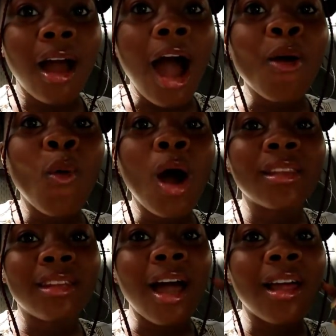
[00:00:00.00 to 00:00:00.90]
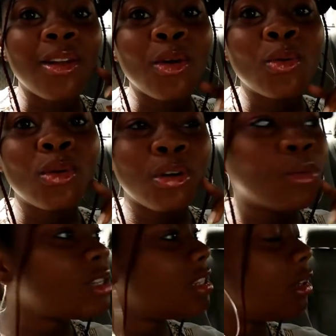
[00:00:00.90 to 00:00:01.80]
Aguata local.
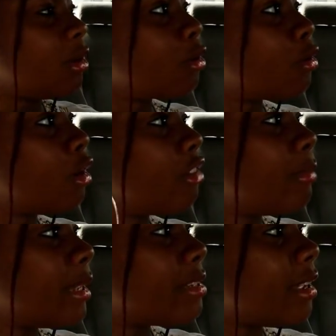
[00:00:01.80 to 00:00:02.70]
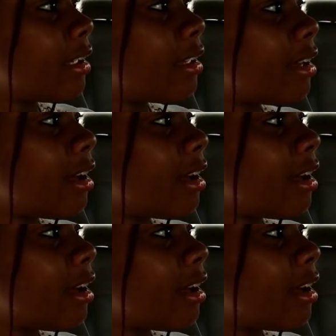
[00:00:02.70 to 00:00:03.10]
What's the local government here?